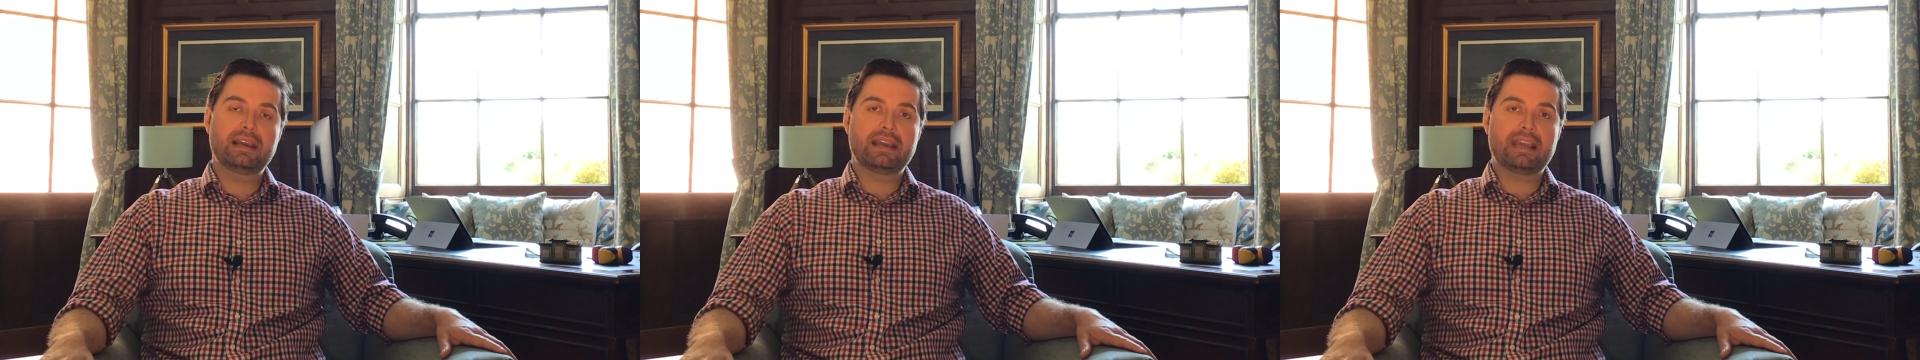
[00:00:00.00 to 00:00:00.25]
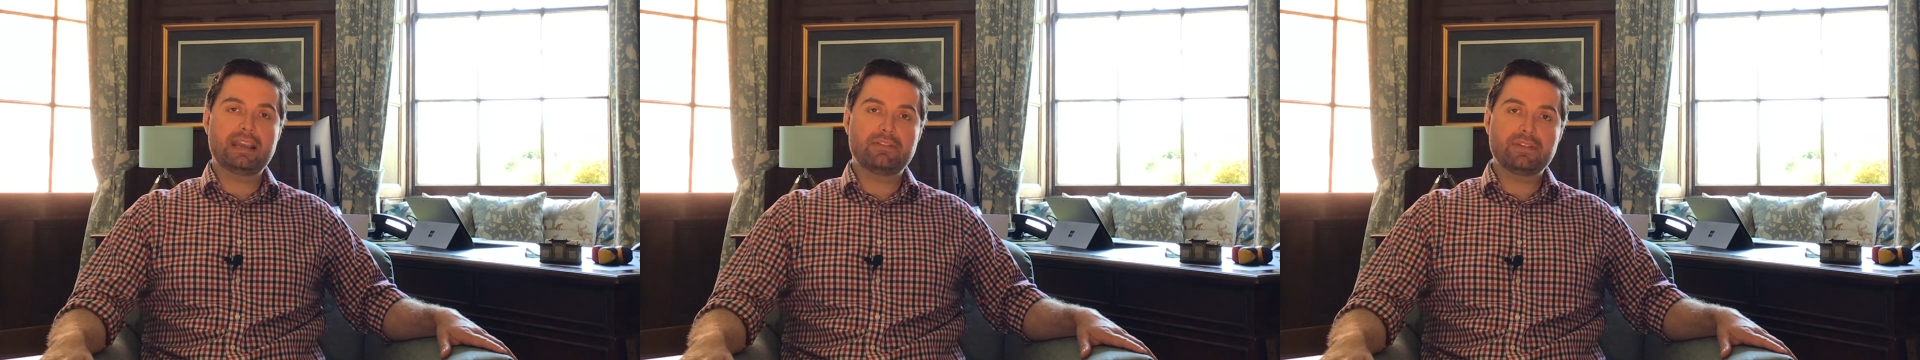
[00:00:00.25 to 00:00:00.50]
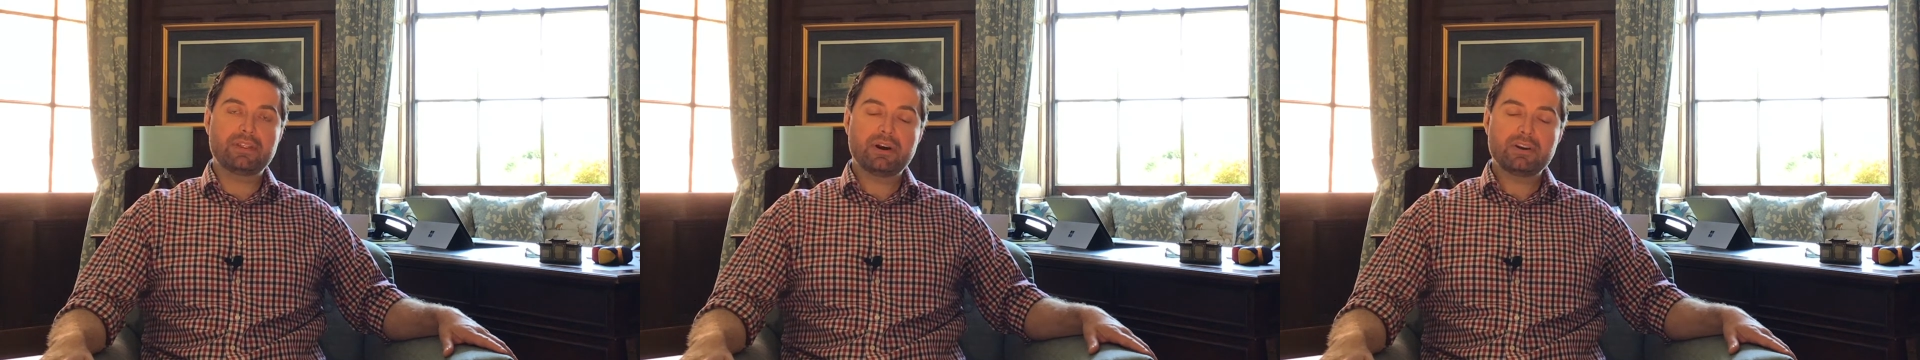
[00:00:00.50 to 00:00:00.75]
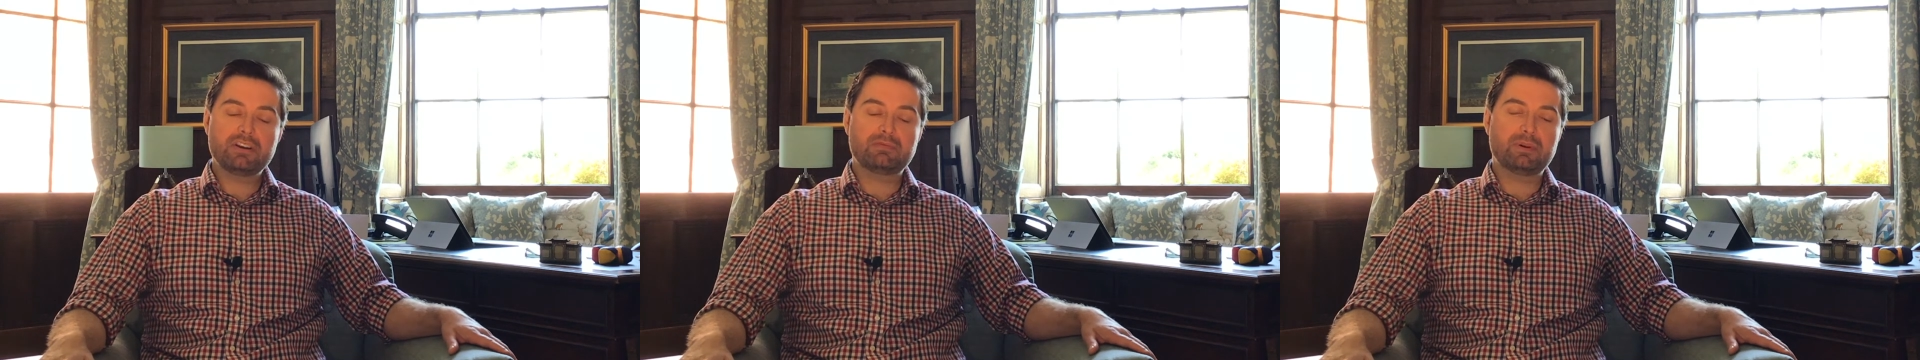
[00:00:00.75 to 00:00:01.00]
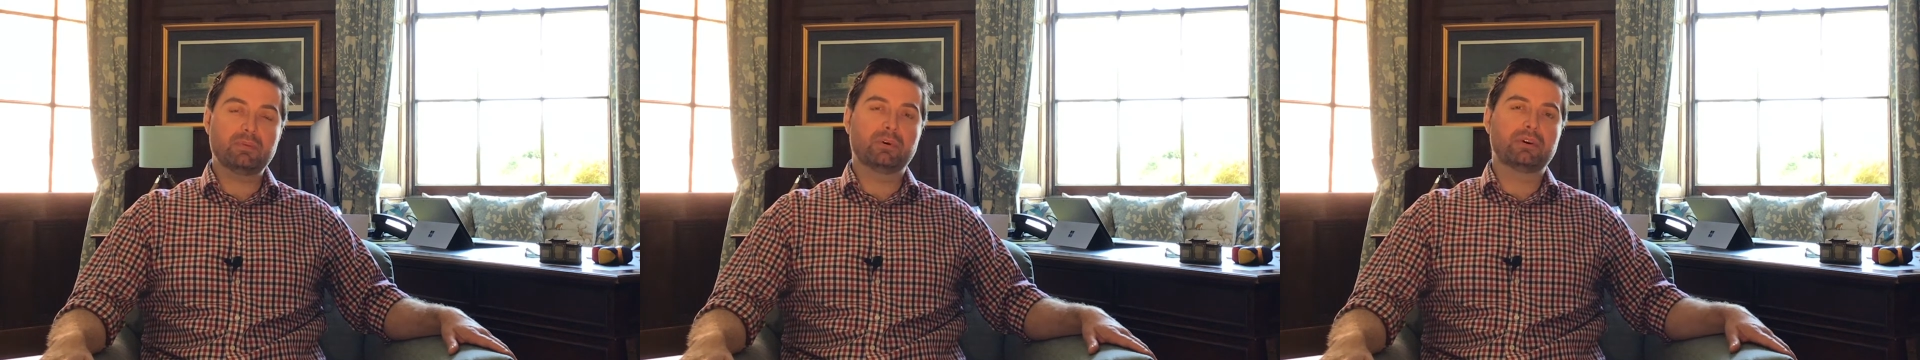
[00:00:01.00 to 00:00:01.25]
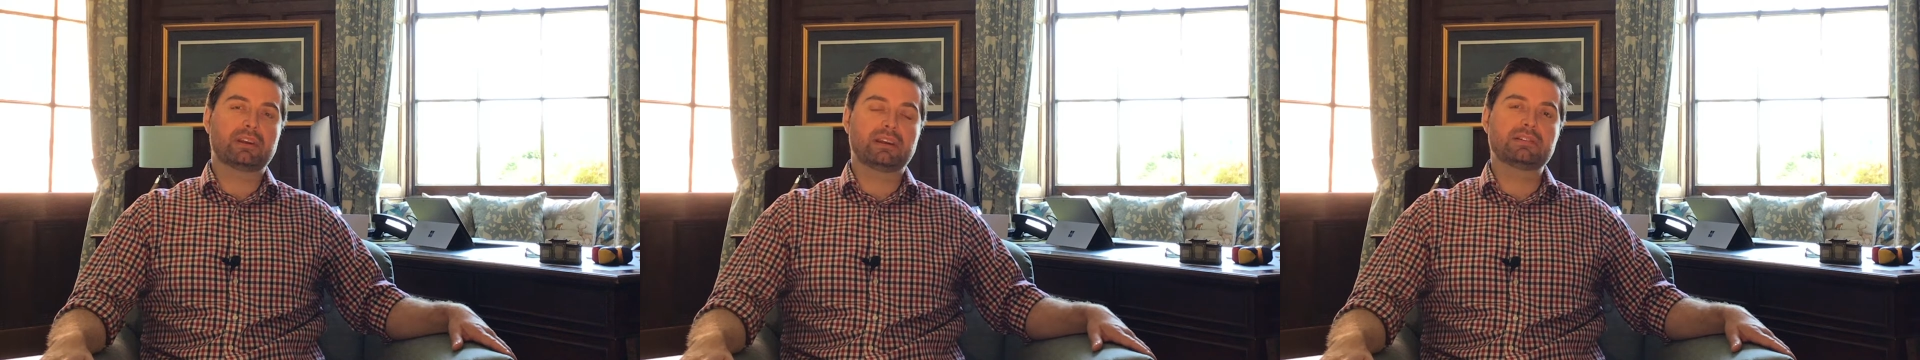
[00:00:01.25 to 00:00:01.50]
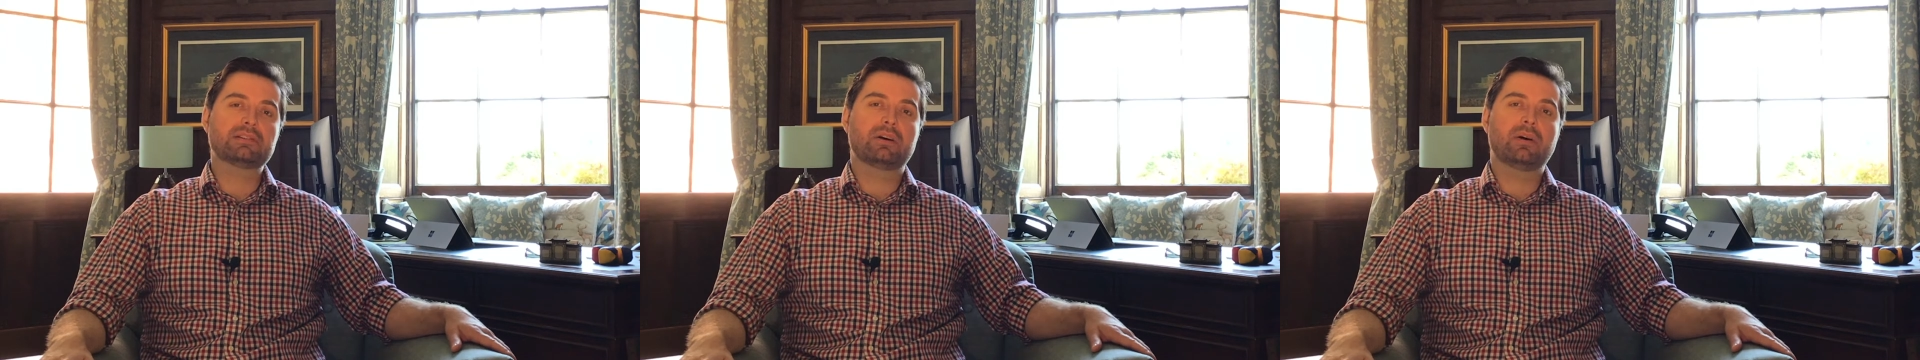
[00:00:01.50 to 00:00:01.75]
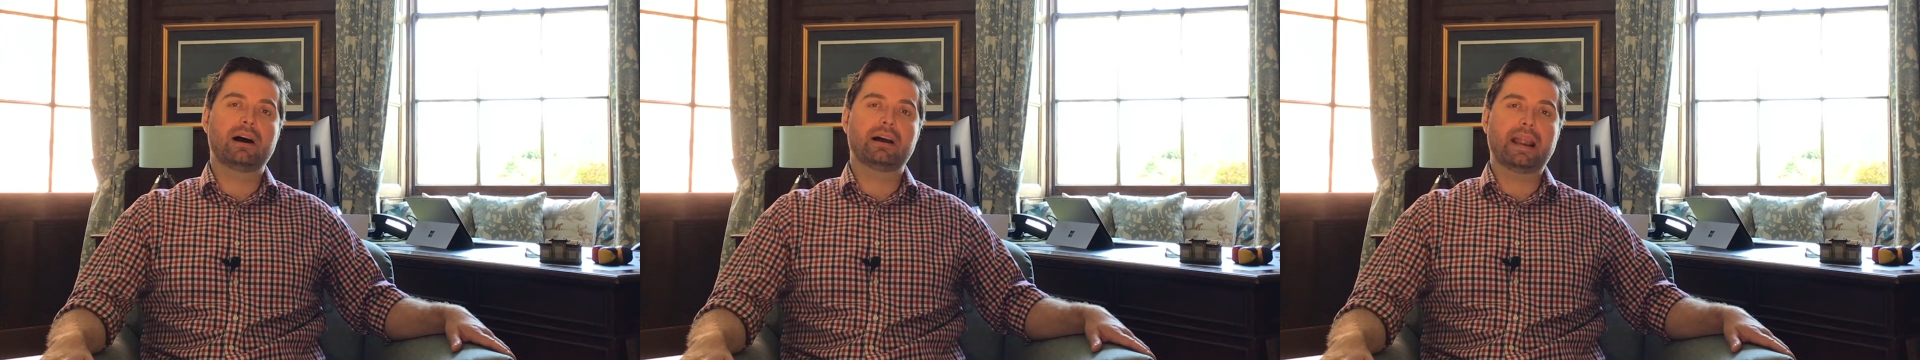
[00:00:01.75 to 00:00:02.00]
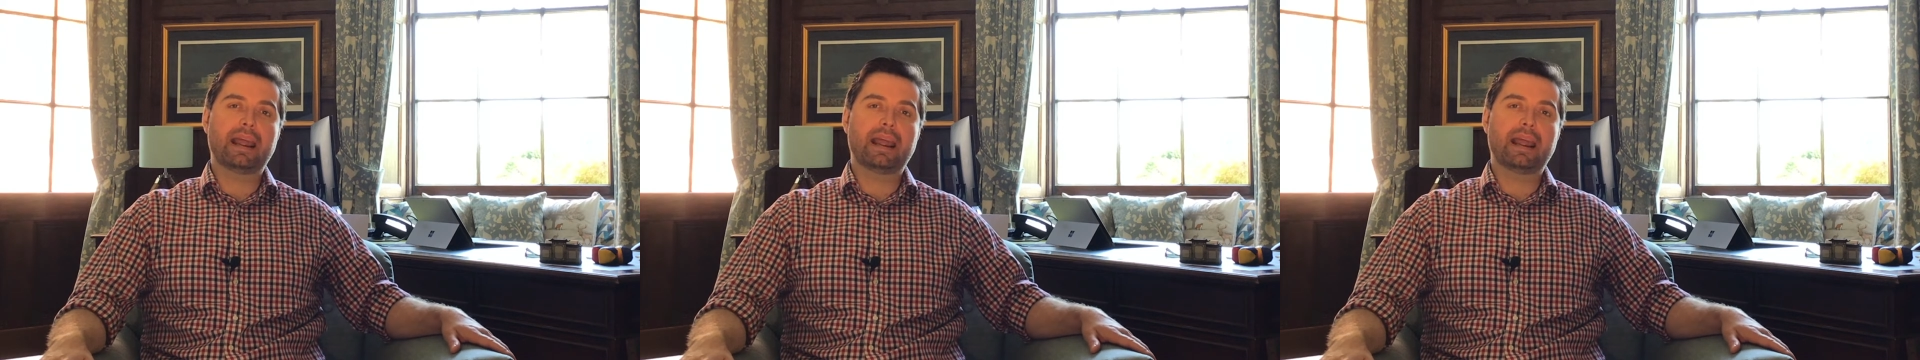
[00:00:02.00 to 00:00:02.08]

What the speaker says: even though you've been working so hard,